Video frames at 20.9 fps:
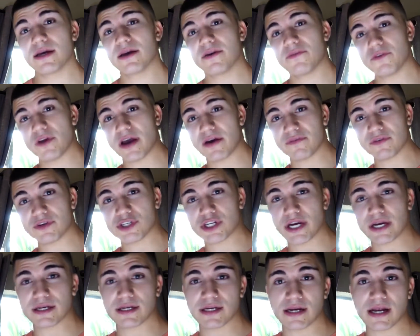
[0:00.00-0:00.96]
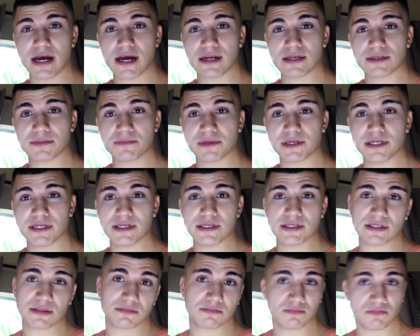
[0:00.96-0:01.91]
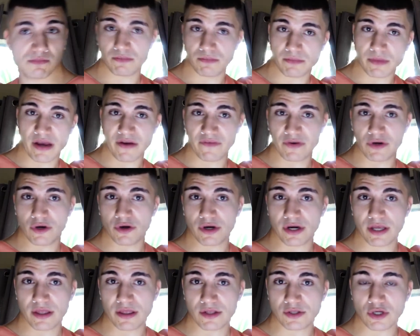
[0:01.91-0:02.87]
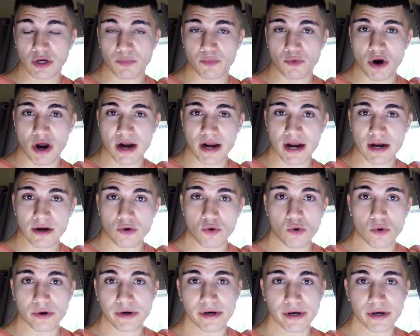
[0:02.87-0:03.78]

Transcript: If you haven't checked it out, please have a look in the top right hand corner.